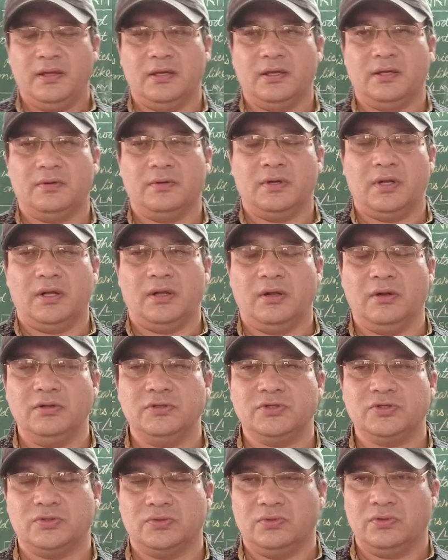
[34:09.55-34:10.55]
here
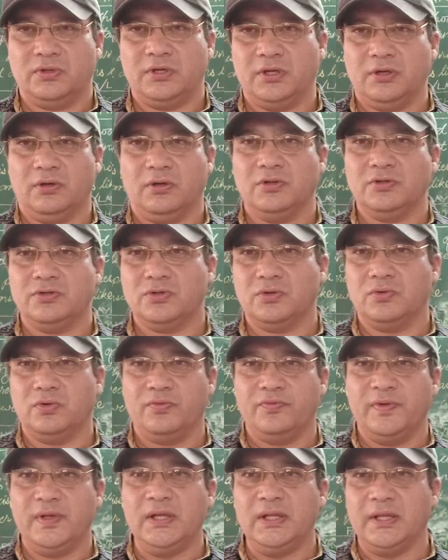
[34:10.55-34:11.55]
Alonso, King Alonso
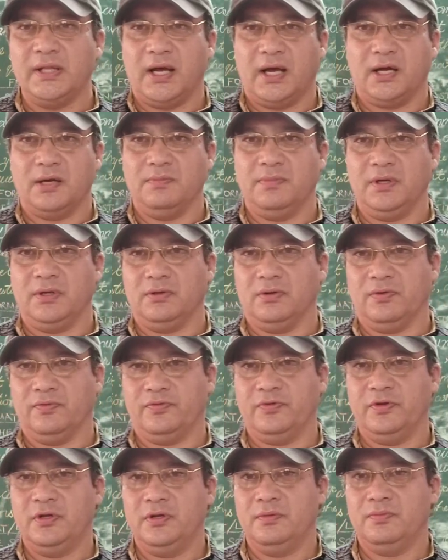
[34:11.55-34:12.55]
could feel the heartbeat of
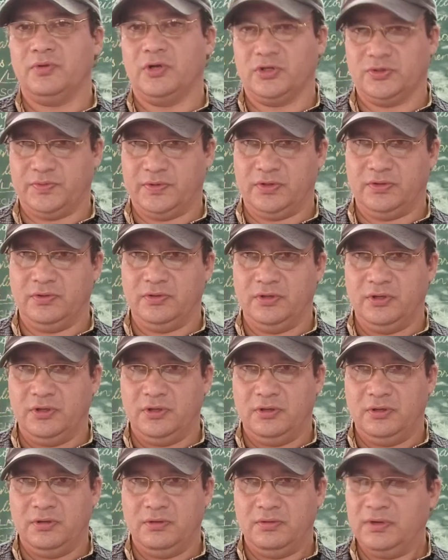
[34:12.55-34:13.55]
Prospero,
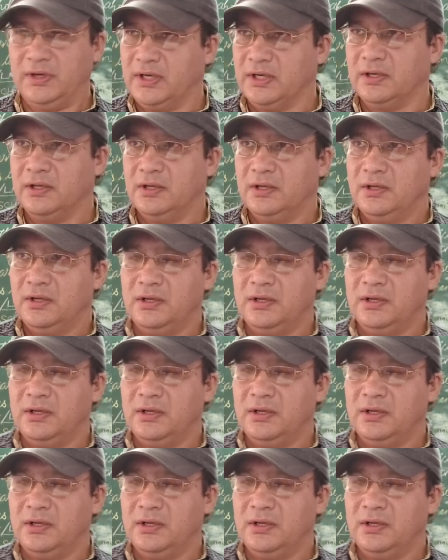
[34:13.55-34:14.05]
right?